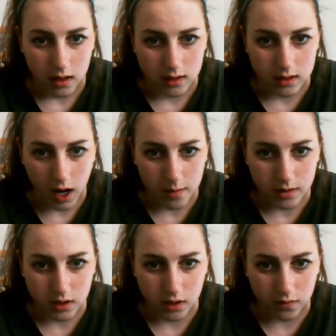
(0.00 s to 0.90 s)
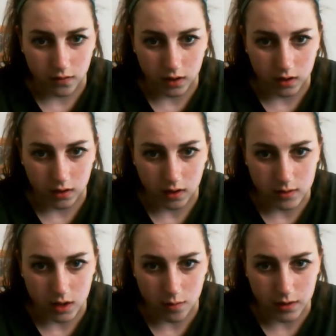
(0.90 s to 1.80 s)
The time it took for
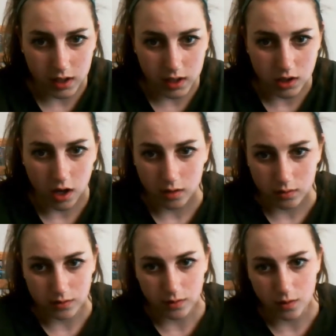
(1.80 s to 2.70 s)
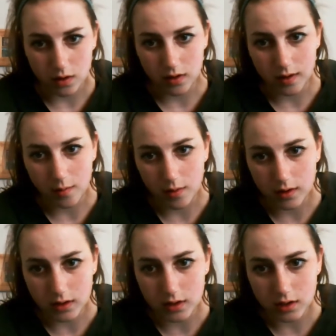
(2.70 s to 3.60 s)
them to open each lock was recorded. They
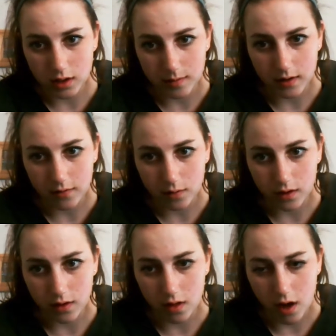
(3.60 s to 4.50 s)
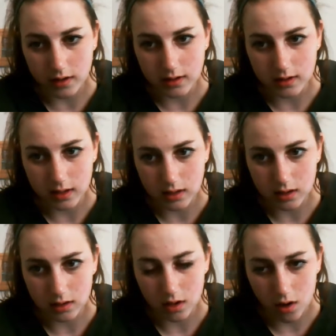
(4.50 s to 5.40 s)
want to determine if one of the locks is
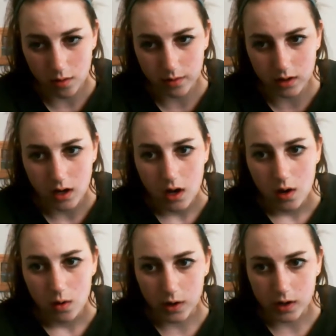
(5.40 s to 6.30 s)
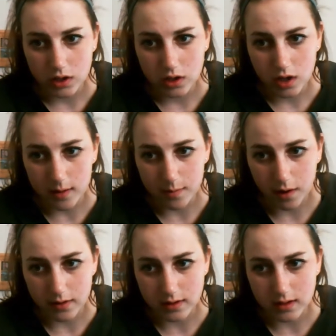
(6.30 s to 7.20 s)
easier to open, which
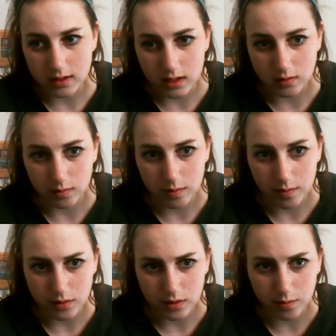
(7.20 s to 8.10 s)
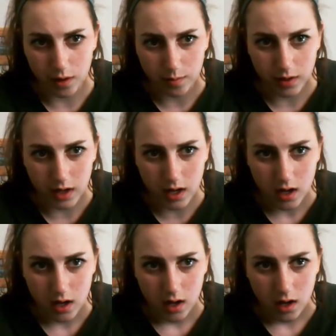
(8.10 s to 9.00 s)
hypothesis test would be most appropriate.
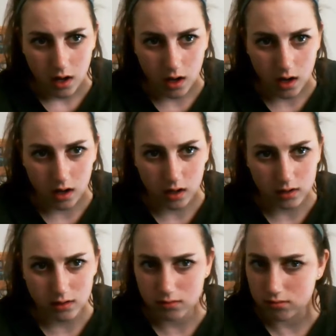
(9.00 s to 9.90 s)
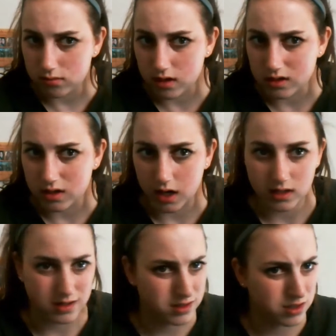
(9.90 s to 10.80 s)
The
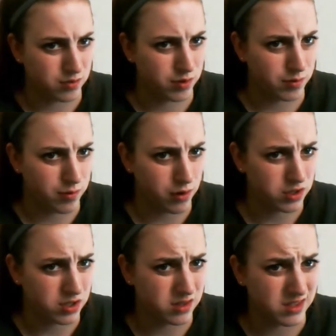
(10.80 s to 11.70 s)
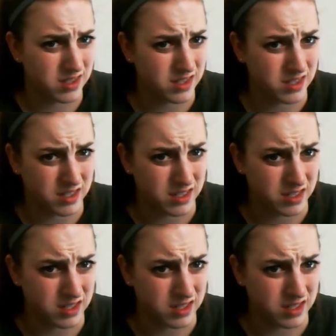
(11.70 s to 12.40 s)
test of two proportions.